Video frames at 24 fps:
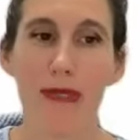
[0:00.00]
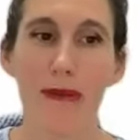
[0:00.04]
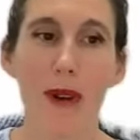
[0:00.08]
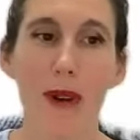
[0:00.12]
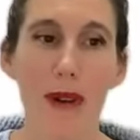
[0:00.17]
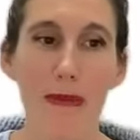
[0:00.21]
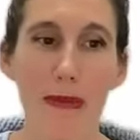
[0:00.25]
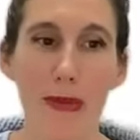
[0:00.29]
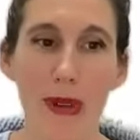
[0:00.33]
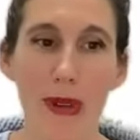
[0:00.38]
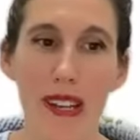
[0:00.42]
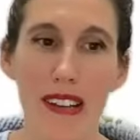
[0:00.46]

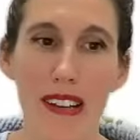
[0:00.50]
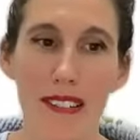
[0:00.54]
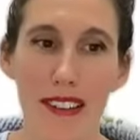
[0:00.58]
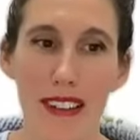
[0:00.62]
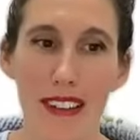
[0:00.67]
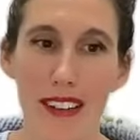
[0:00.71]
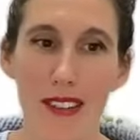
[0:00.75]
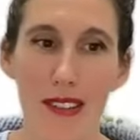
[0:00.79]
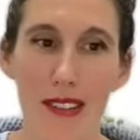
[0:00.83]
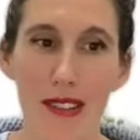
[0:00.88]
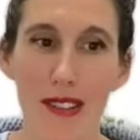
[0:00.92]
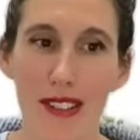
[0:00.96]
what
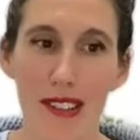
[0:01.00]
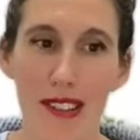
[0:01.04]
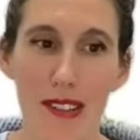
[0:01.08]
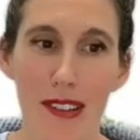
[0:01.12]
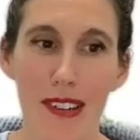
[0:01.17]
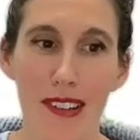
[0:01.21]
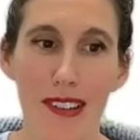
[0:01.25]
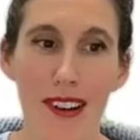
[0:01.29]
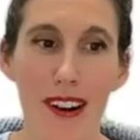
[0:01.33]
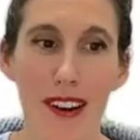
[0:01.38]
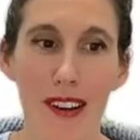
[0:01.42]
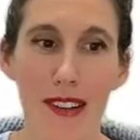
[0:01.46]
preclinicals
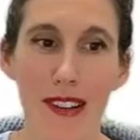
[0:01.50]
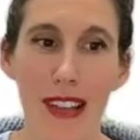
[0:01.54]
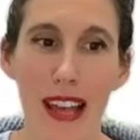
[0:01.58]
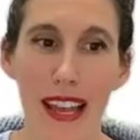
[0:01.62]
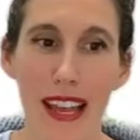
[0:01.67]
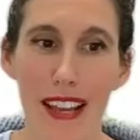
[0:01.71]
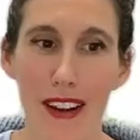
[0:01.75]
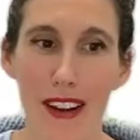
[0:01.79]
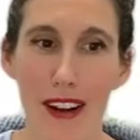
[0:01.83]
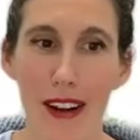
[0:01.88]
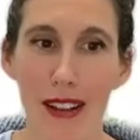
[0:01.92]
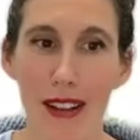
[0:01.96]
are are
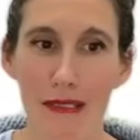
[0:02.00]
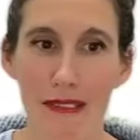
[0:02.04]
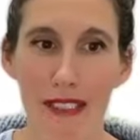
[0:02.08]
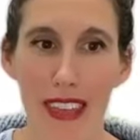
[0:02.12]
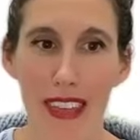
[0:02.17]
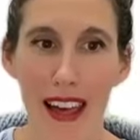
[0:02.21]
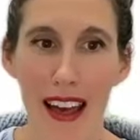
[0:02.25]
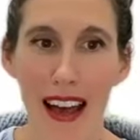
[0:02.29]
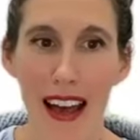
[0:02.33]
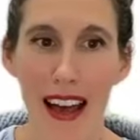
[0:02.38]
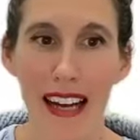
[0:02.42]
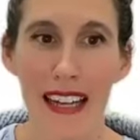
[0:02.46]
like, all of
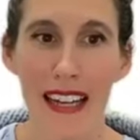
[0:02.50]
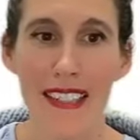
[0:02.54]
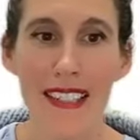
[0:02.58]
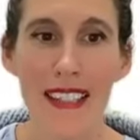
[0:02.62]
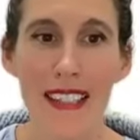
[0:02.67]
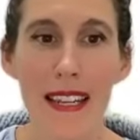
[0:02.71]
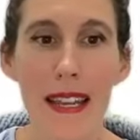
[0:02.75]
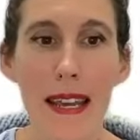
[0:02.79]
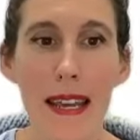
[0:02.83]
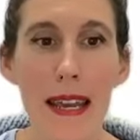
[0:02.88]
that.